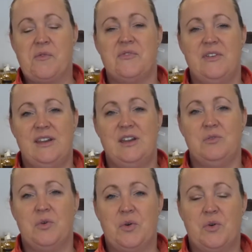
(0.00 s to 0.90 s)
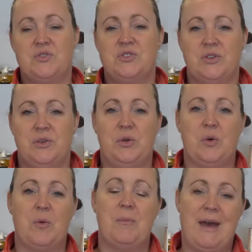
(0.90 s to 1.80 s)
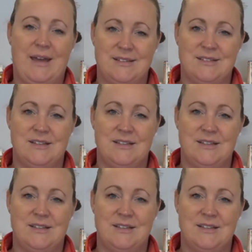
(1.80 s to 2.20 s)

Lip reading: feeding raw to your pet.